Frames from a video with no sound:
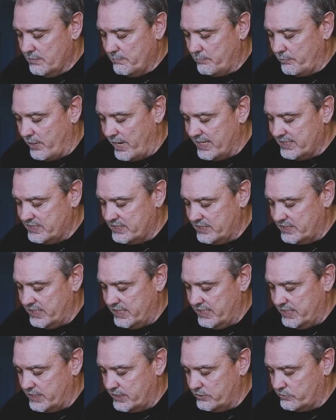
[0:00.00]
press
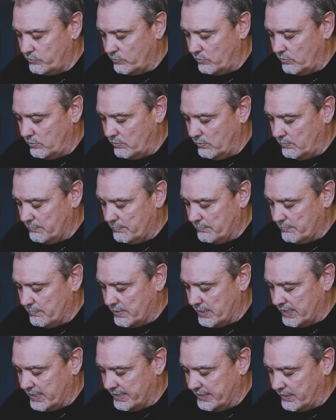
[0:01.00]
the control
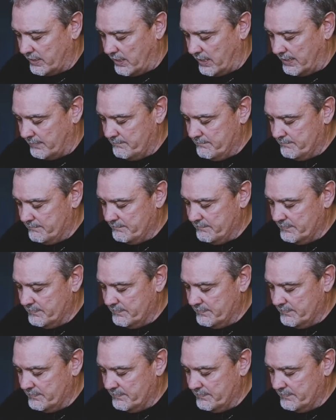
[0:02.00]
knob,